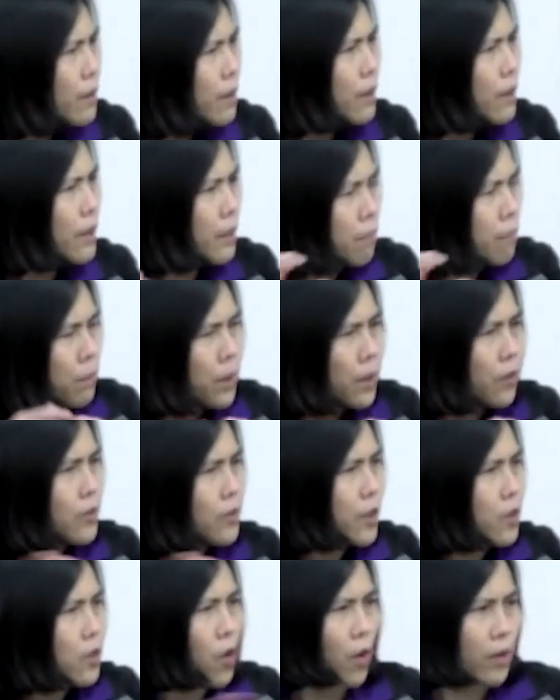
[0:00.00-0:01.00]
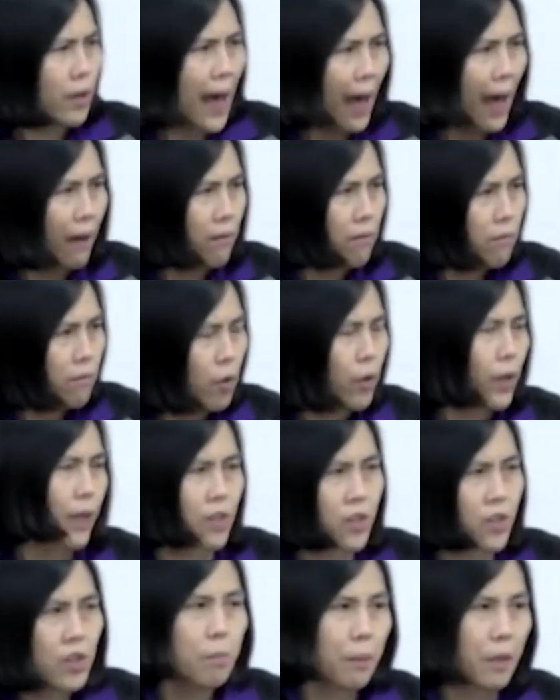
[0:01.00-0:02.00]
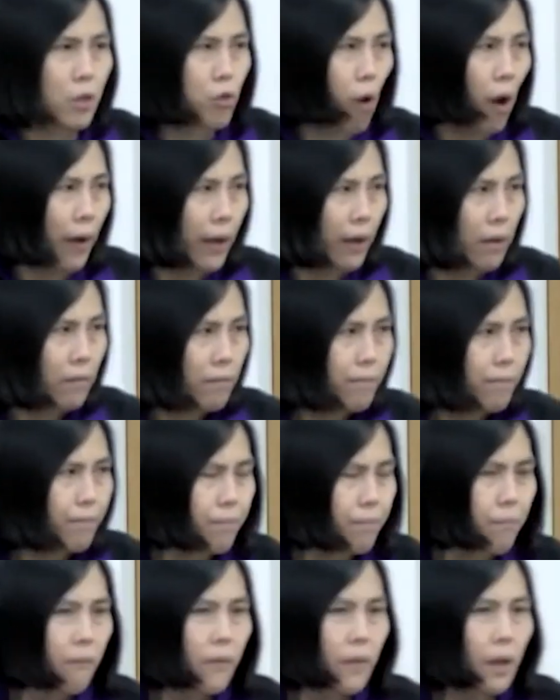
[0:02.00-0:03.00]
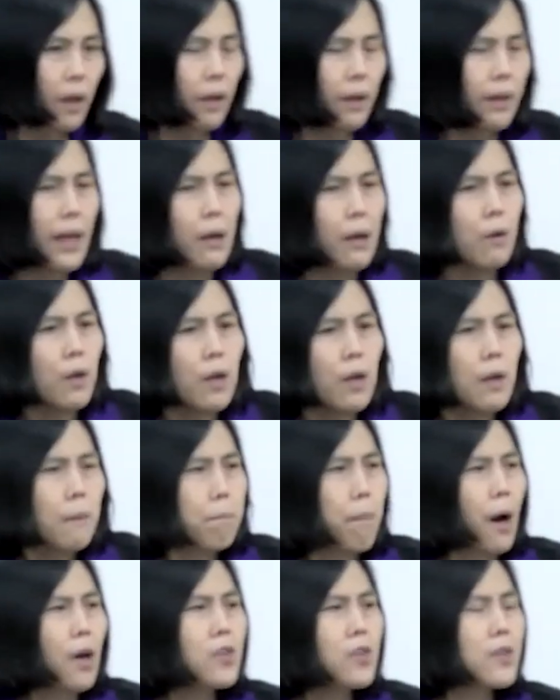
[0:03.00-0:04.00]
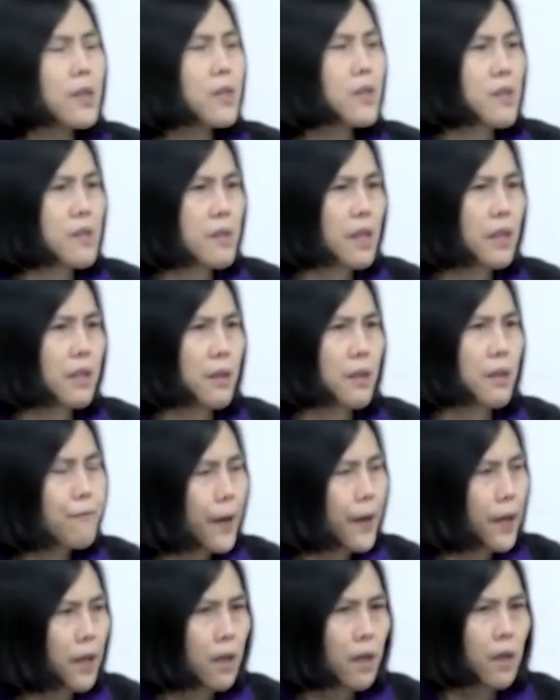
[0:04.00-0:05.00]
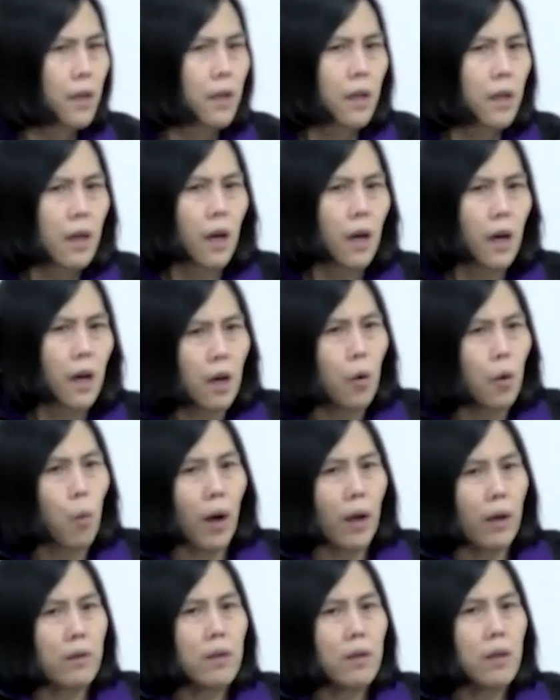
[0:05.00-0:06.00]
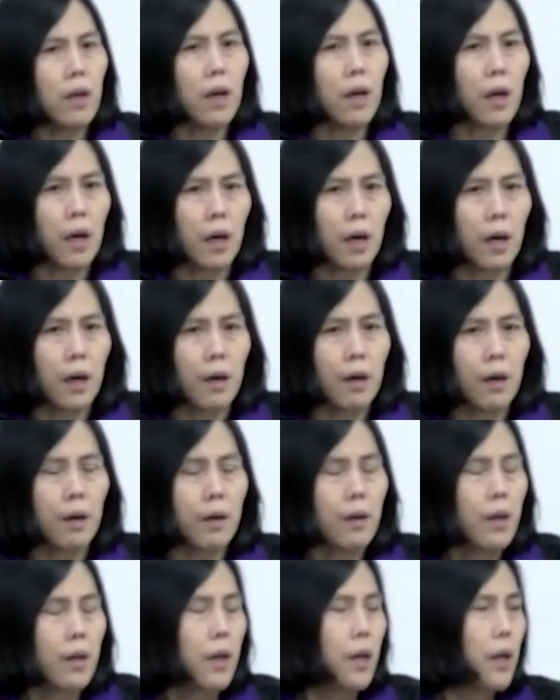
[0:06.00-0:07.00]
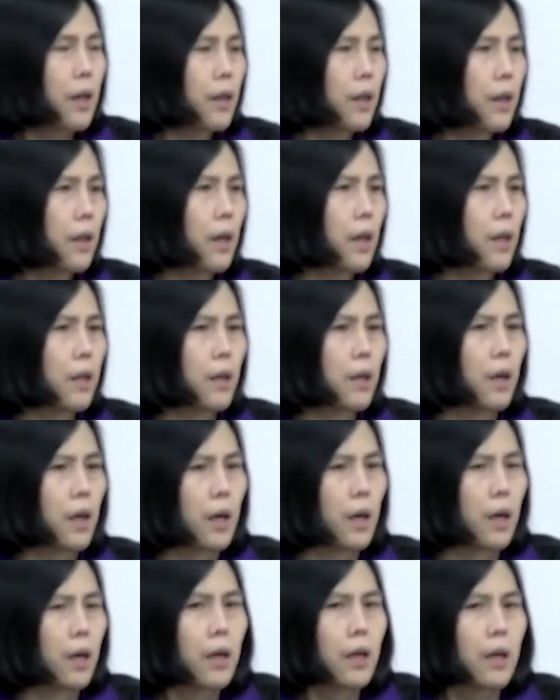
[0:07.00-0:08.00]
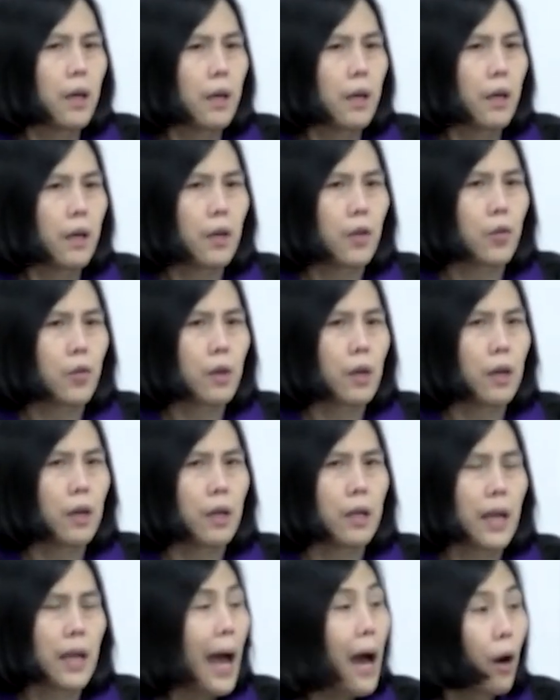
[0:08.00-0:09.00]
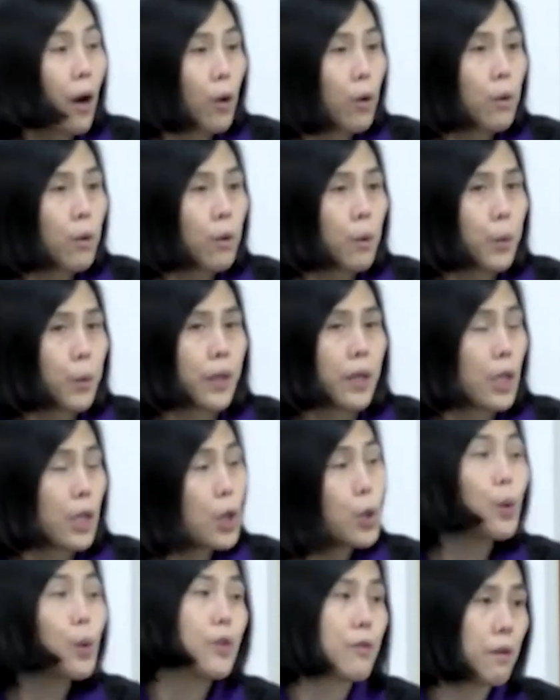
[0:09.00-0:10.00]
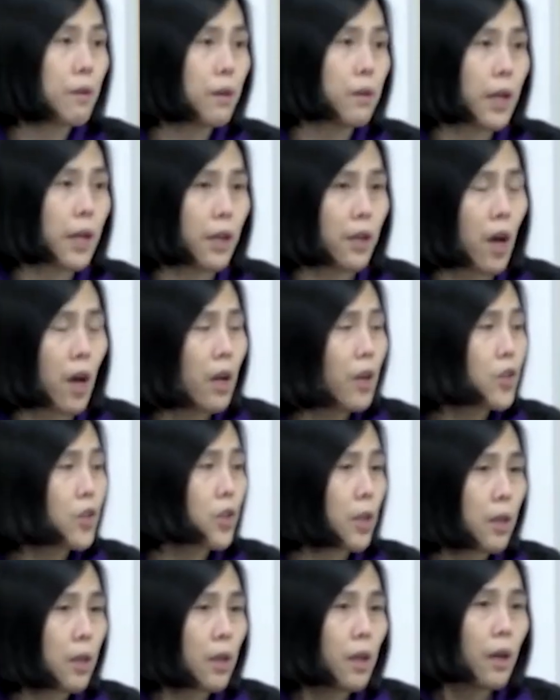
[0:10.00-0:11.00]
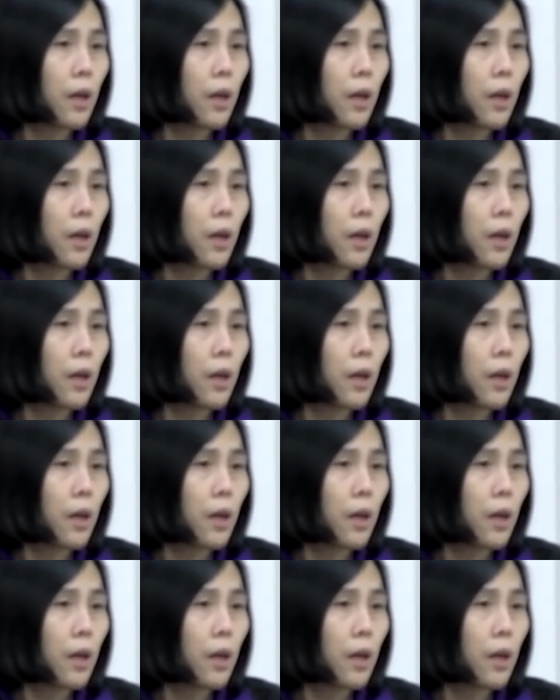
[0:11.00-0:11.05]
it means this or that. Okay, that's a Medtronic. Now, Boston Scientific uh, one. Uh, then uh, is now with the newest technology,